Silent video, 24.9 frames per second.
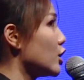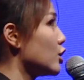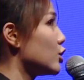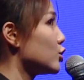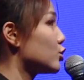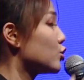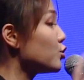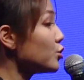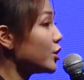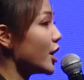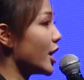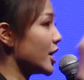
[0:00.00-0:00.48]

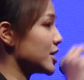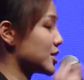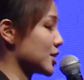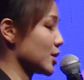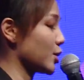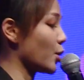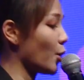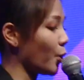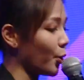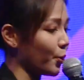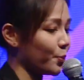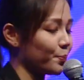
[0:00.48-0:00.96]
2 days
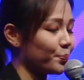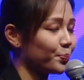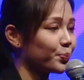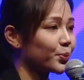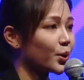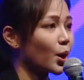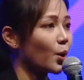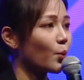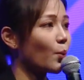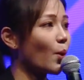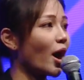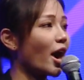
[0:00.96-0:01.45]
ago
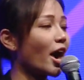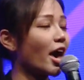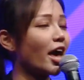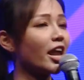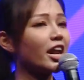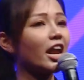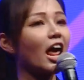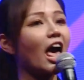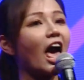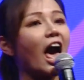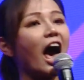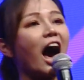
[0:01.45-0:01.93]

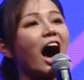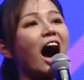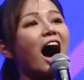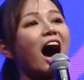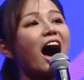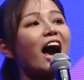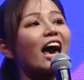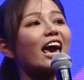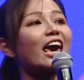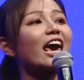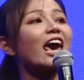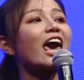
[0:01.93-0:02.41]
when
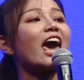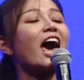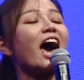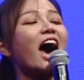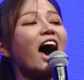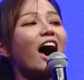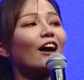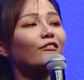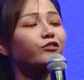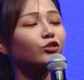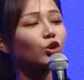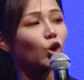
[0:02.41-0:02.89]
I
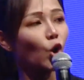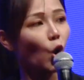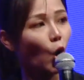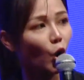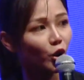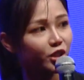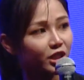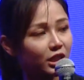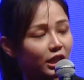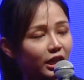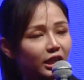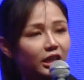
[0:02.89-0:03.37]
have
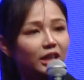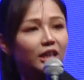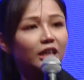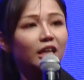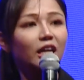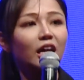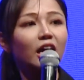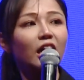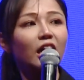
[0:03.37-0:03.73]
gotten